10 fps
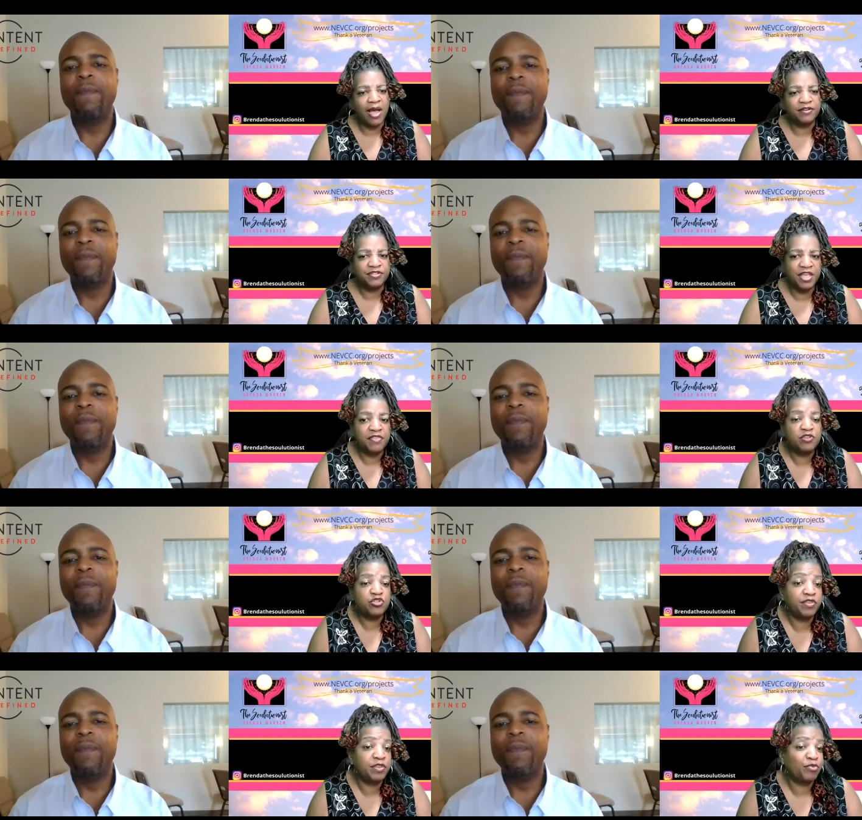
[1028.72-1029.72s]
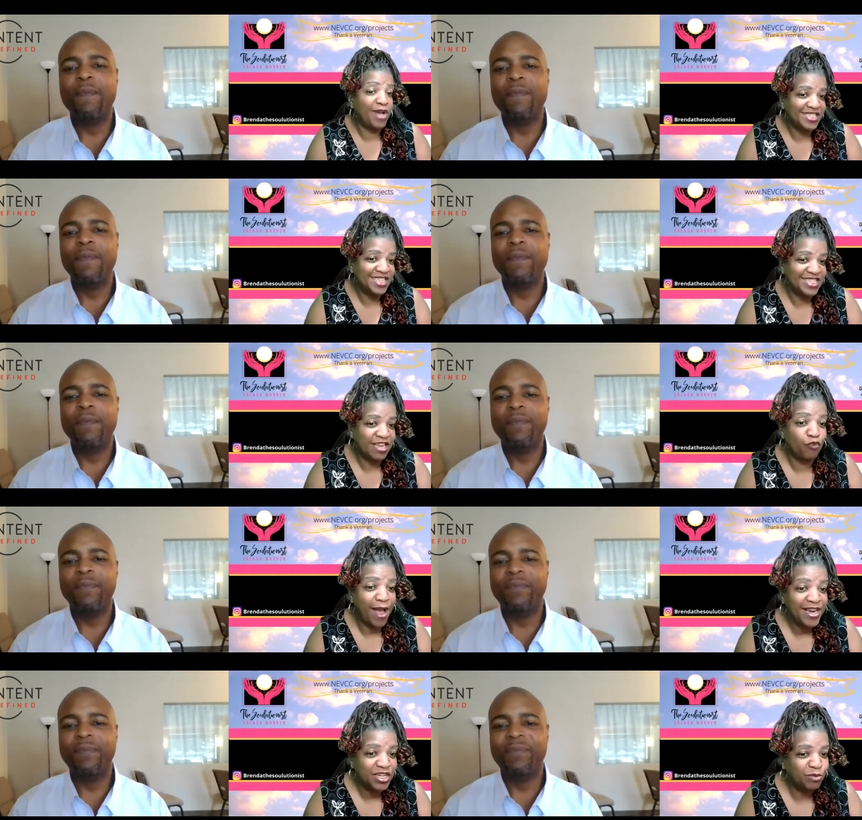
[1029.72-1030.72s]
Speaker 1: I understand that you're in the process of
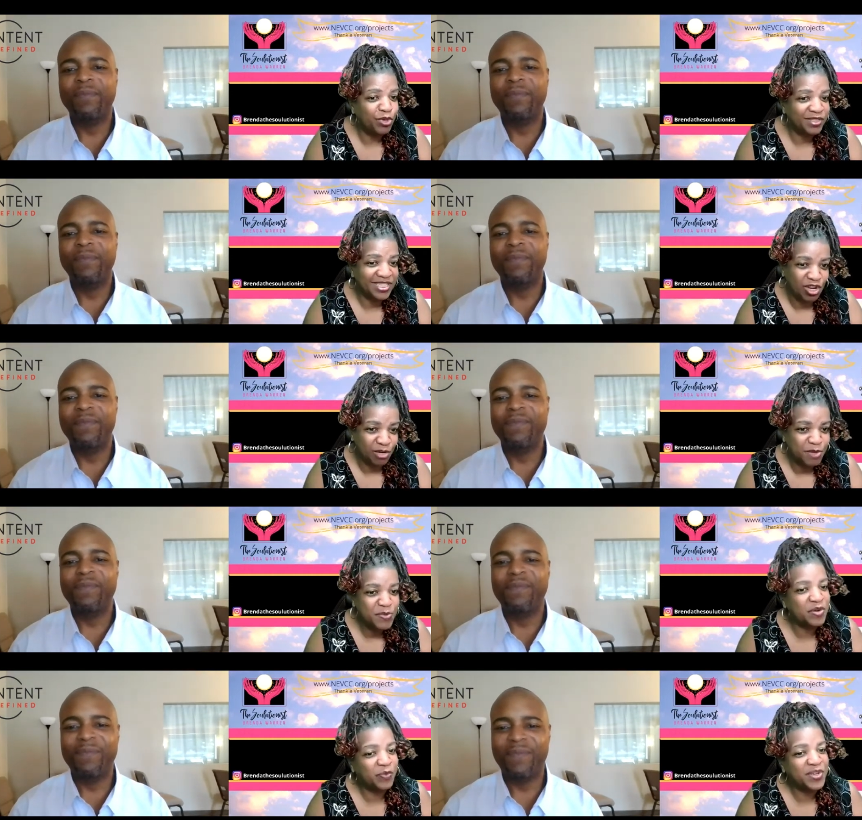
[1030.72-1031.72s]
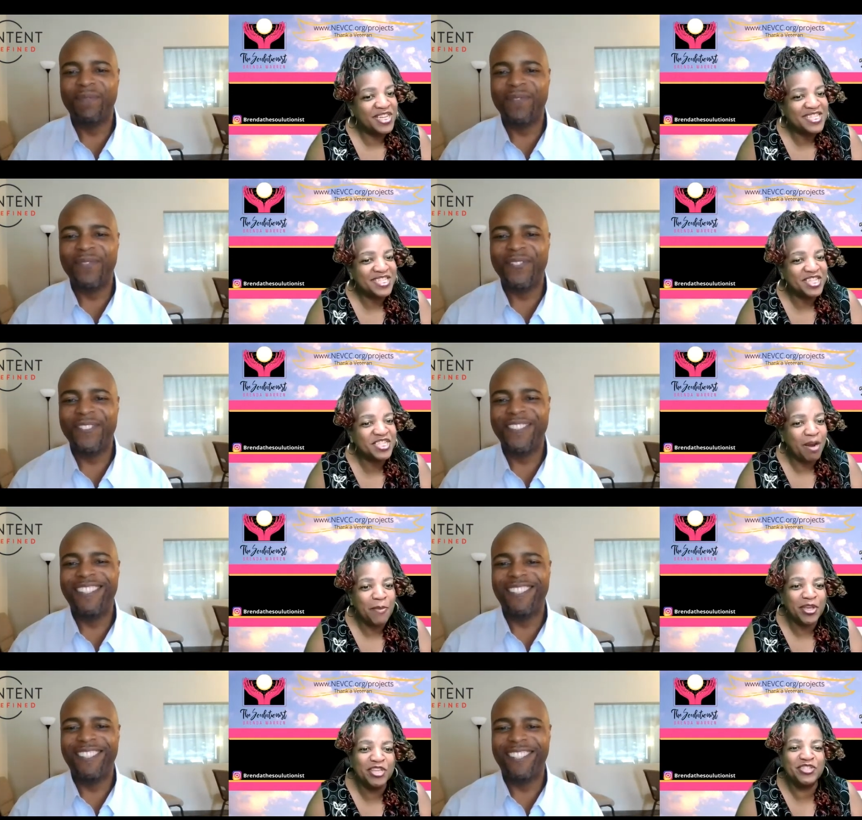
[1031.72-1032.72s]
writing a book that's going to be being released this
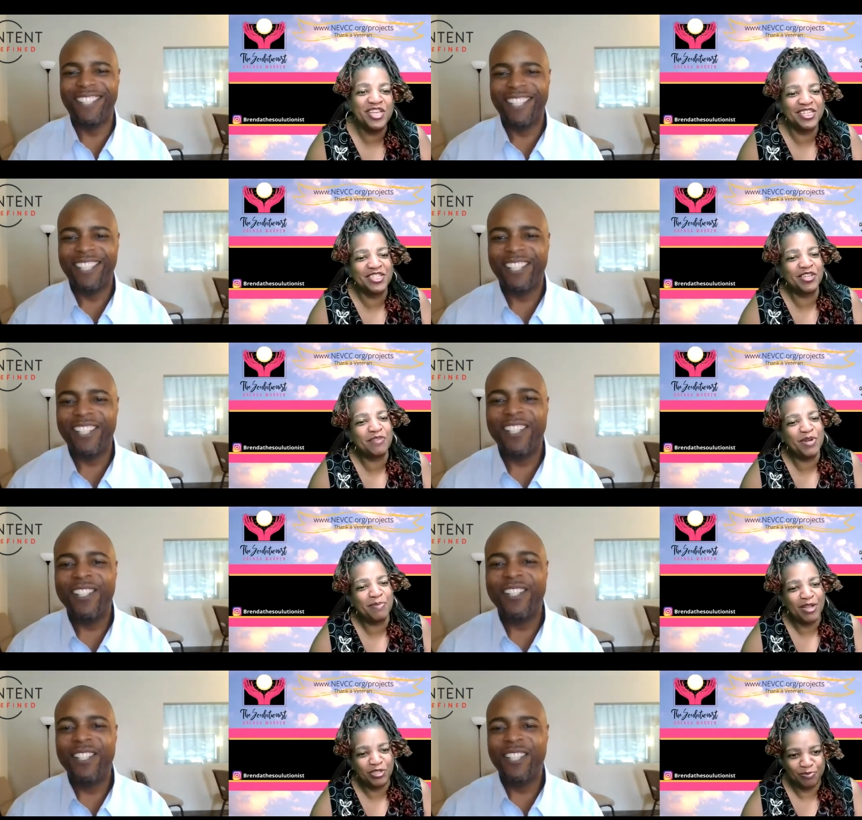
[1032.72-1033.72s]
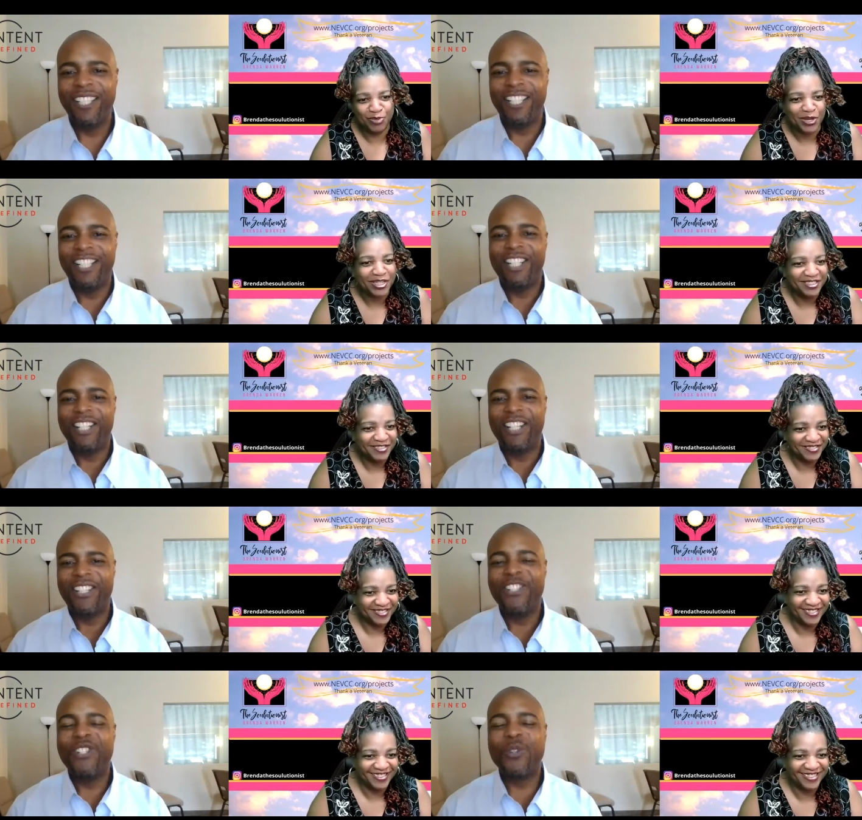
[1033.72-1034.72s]
summer. Can you tell us a little bit about your book?
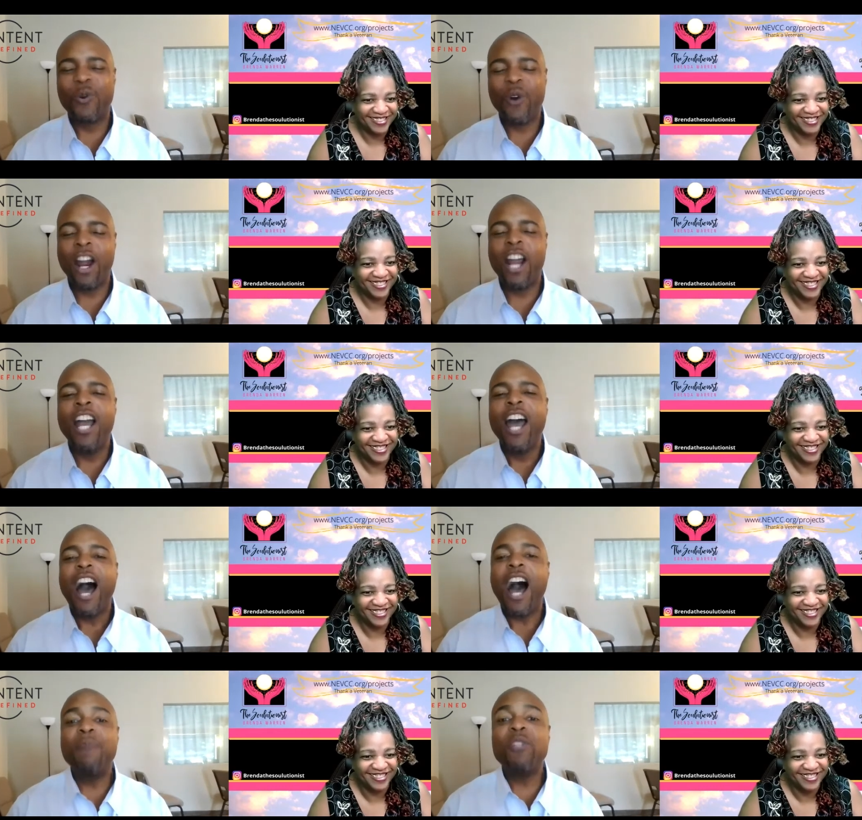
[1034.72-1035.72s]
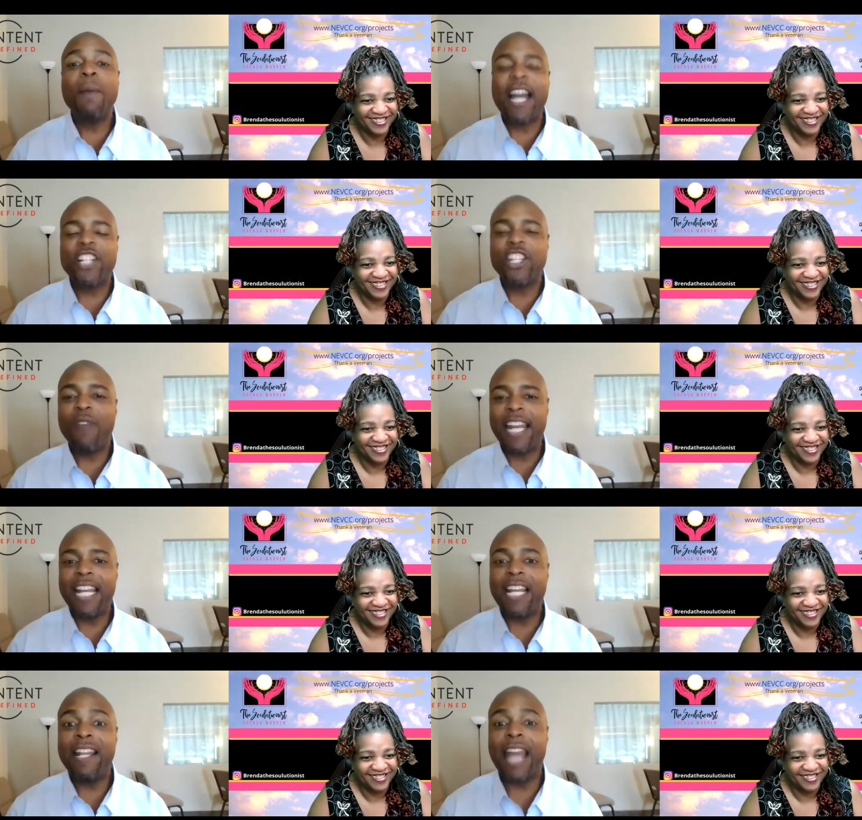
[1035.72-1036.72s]
Speaker 2: Sure. Um, so I'm actually
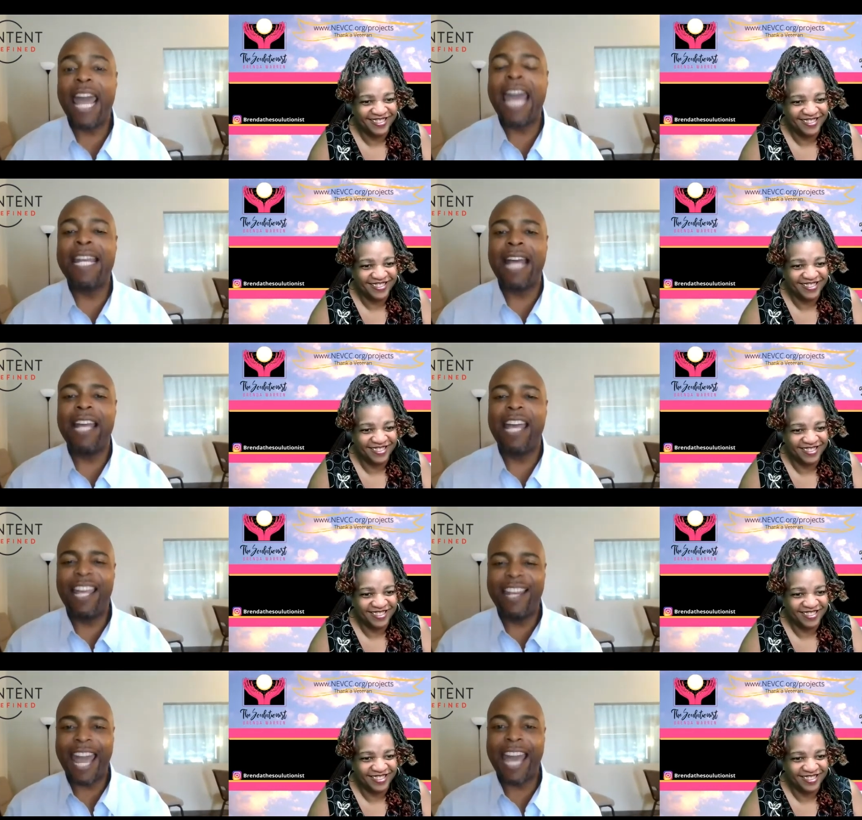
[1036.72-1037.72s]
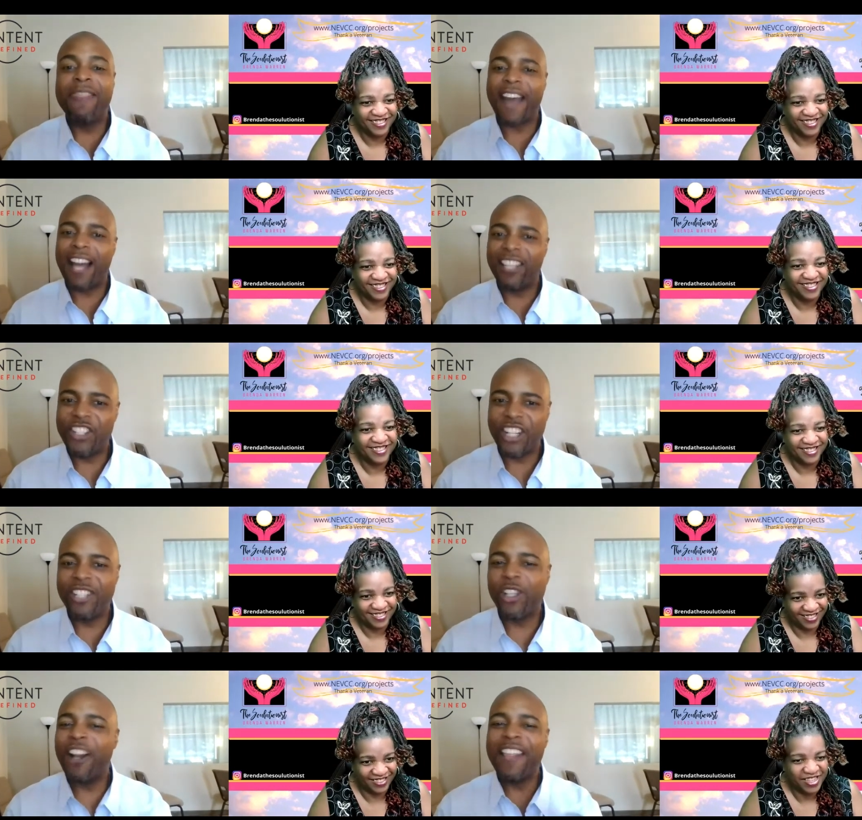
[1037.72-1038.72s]
writing an, an, an anthology.
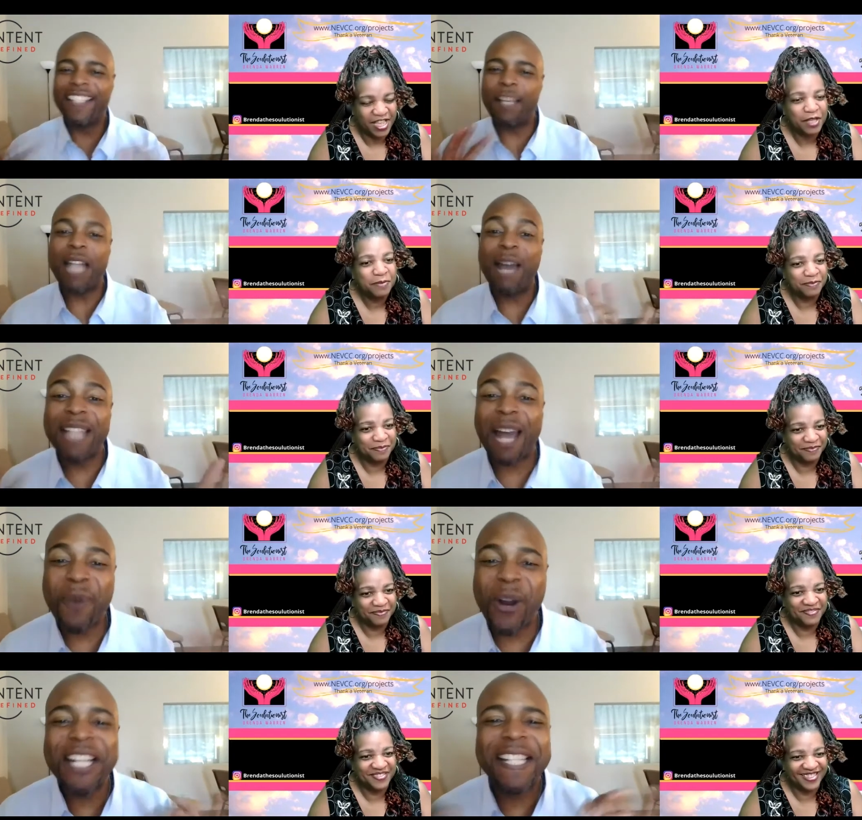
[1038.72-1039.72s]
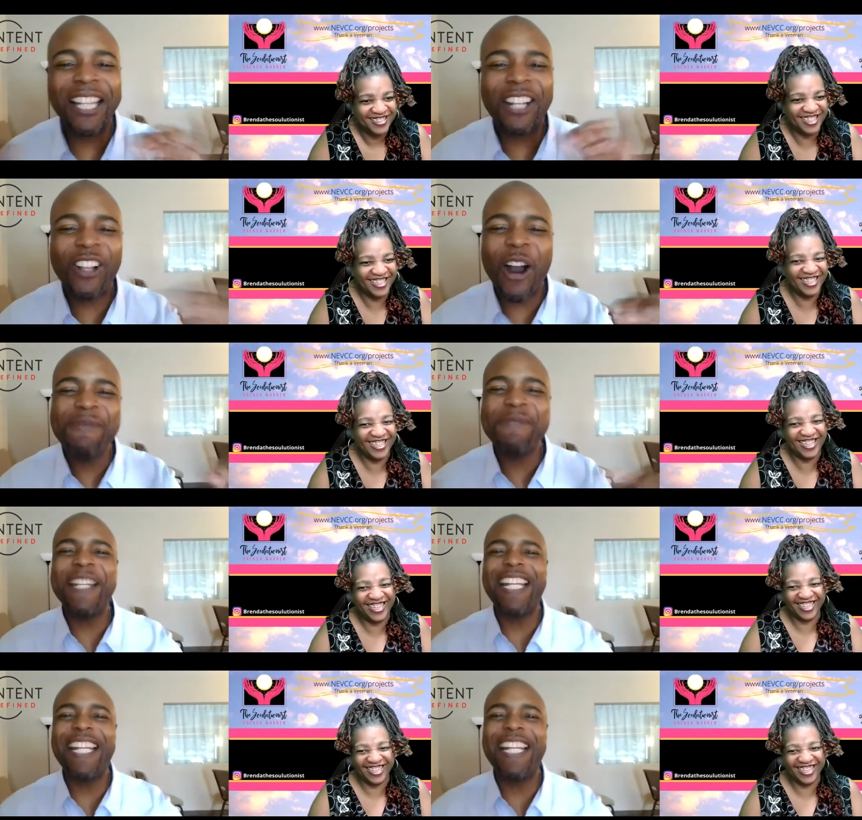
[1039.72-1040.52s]
Sorry, that sometimes that word is a little hard for me to